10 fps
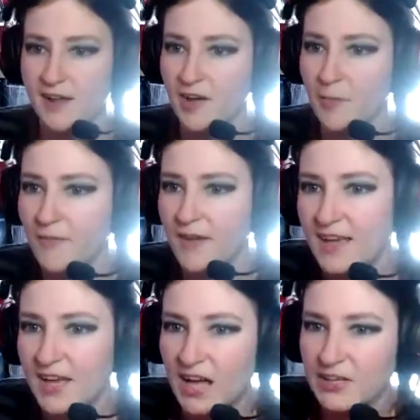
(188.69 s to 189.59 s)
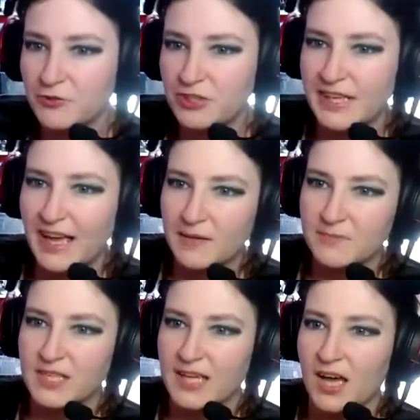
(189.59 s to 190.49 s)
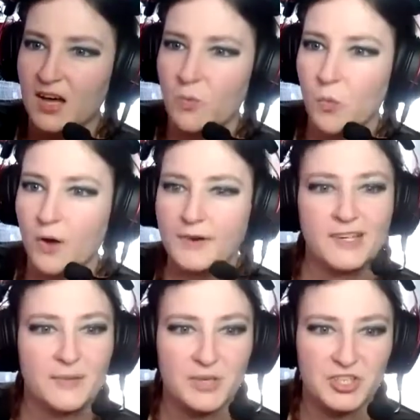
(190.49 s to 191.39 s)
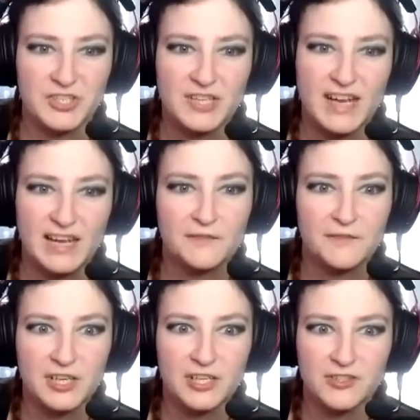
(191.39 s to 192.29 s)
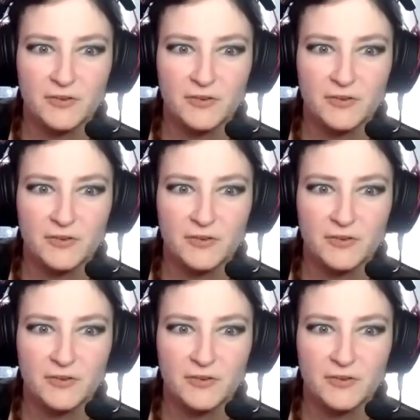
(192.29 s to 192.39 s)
I usually aim to get one commission a day finished,